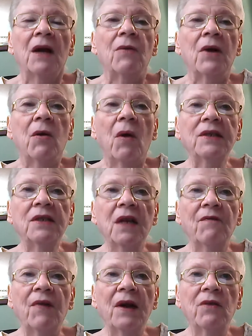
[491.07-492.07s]

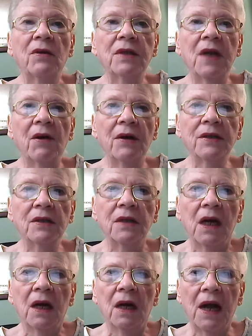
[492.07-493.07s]
Requesting federal terrorist
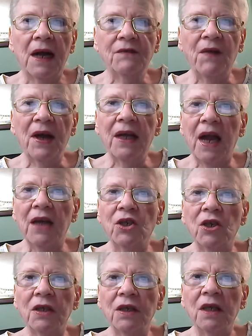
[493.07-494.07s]

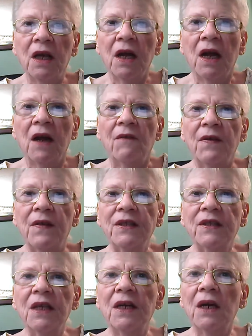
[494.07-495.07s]
classifications for the
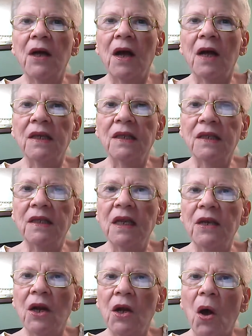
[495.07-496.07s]

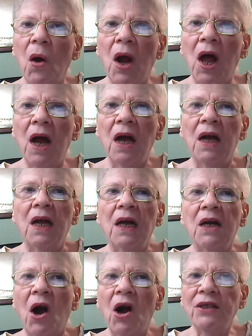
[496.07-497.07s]
Sinaloa
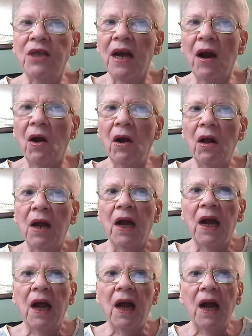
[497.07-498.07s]
cartel
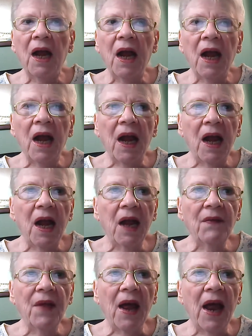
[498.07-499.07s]

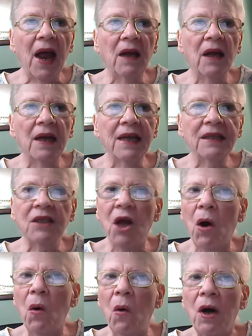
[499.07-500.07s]
and the
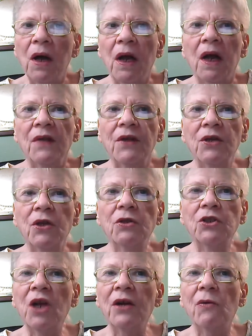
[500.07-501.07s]
Jalisco, the New
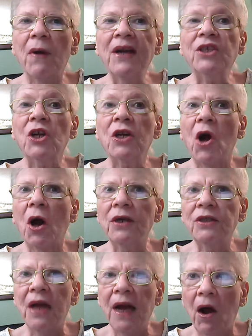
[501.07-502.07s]
Generation
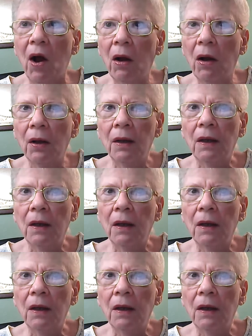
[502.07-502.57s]
cartel,